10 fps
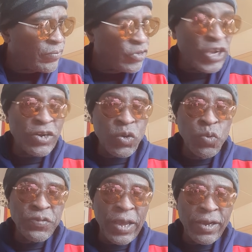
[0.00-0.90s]
John
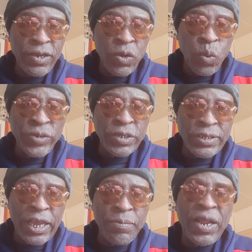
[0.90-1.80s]
Cusack, Wesley
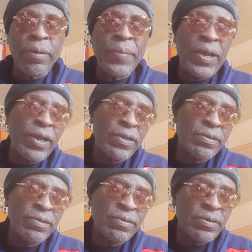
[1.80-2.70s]
Snipes, blah, blah, blah.
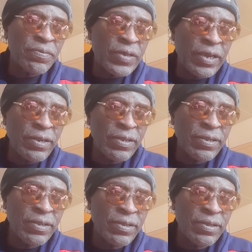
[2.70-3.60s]
You know what
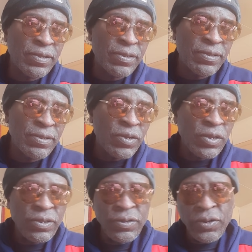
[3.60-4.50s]

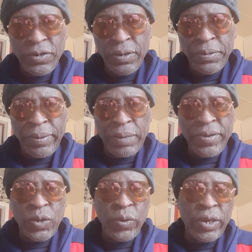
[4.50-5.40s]
I'm saying? So they're about the
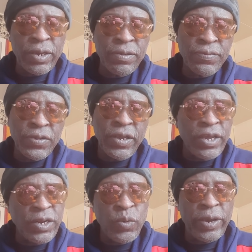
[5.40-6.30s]
big rig. So
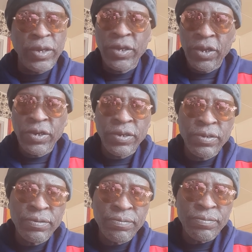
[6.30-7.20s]
anyway,
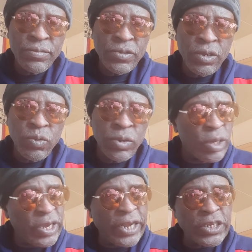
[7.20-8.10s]

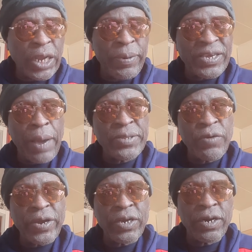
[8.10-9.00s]
he got a job at
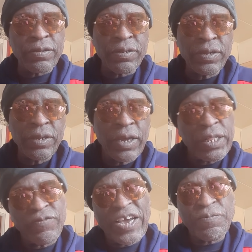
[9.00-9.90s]
Capitol Records
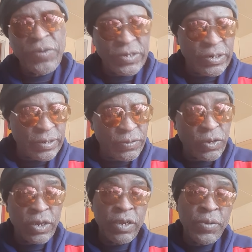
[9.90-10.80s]
as the vice president. I said,
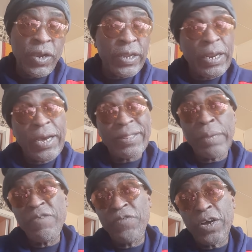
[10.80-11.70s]
okay, because last
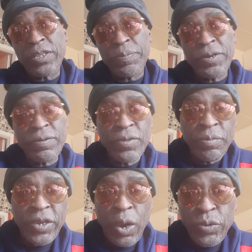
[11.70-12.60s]
time he fucked up, you know.
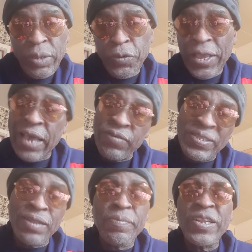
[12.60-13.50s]
Because we supposed to ask for
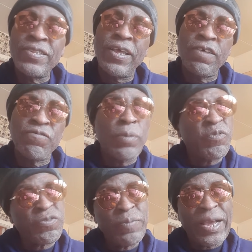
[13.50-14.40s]
$10 million from
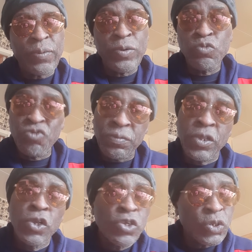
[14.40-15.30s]
Chris Blackwell, who
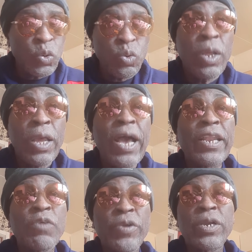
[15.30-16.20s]
just sold
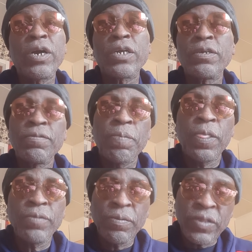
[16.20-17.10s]
Island Record. You know
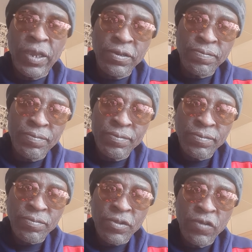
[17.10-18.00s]
what I'm saying?
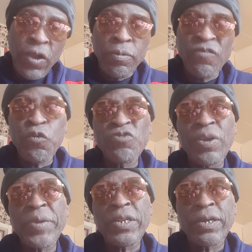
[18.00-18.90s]
For almost
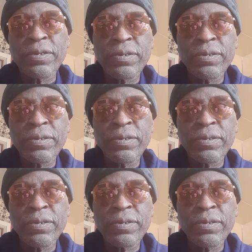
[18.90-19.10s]
$400 million.